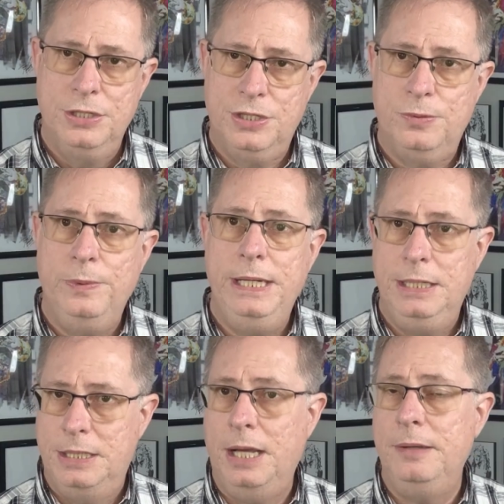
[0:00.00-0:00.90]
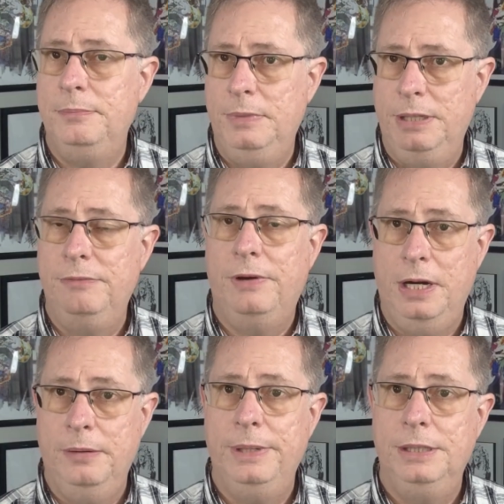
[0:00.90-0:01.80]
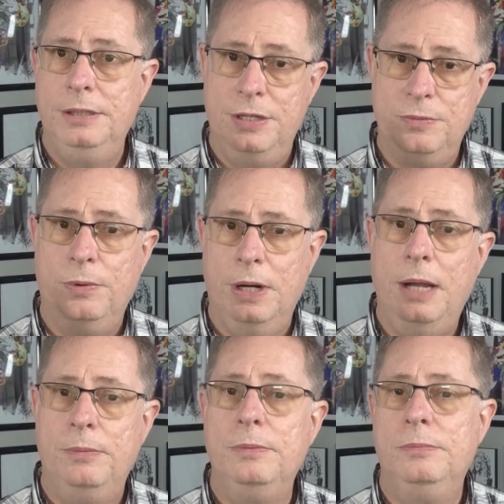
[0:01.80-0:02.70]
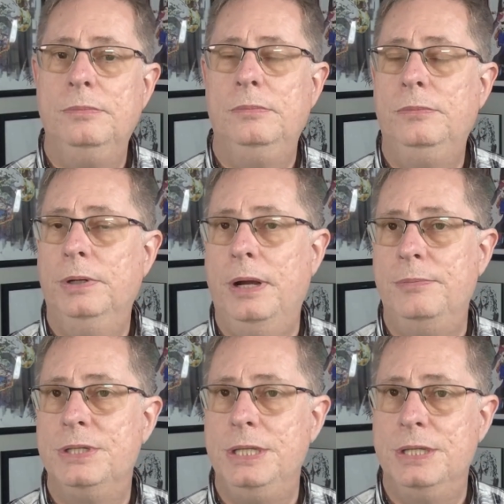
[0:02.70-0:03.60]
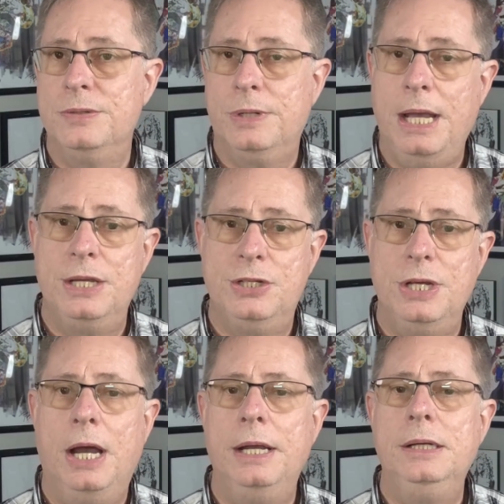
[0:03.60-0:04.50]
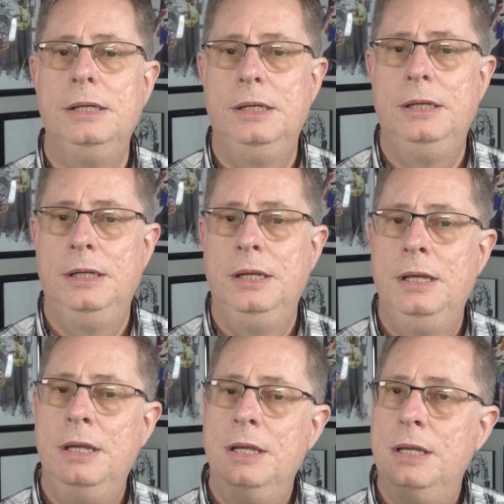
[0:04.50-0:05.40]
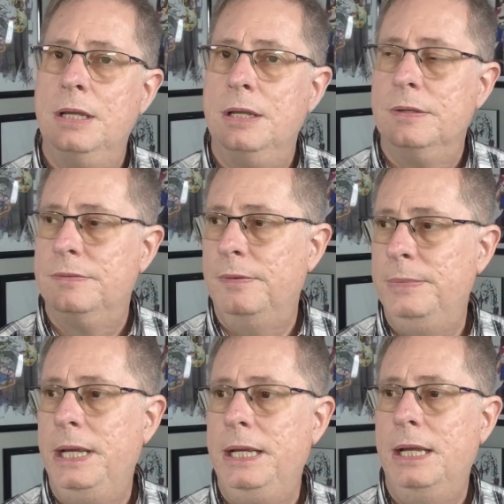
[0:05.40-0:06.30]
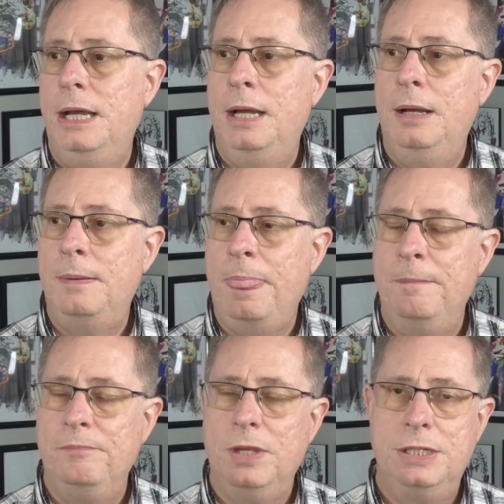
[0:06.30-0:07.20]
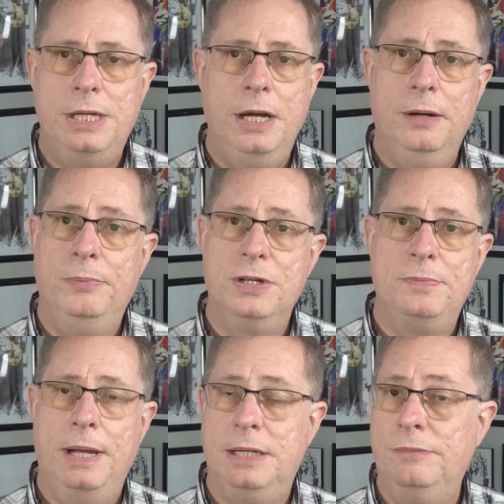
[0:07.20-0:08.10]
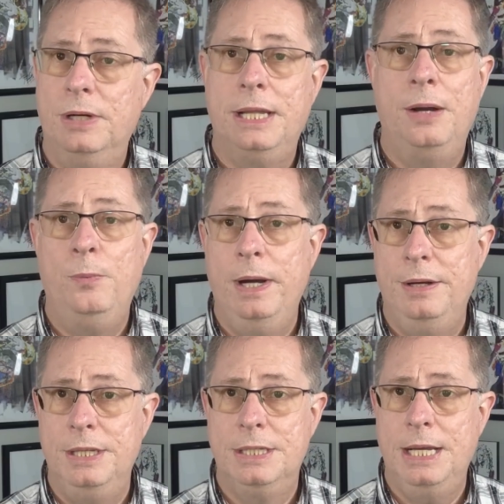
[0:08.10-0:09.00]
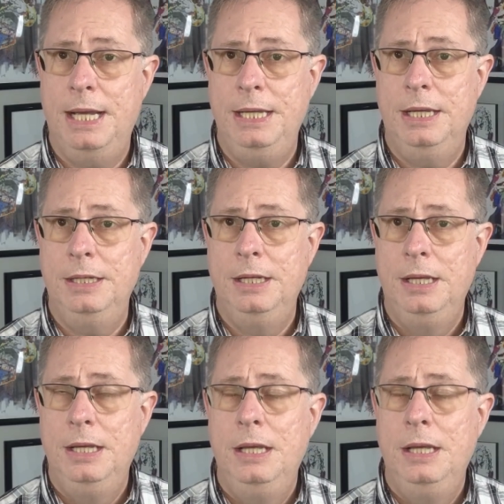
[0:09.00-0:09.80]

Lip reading: sweet type environment is where I would see this guy shine. From a attire perspective, what can I wear this guy in?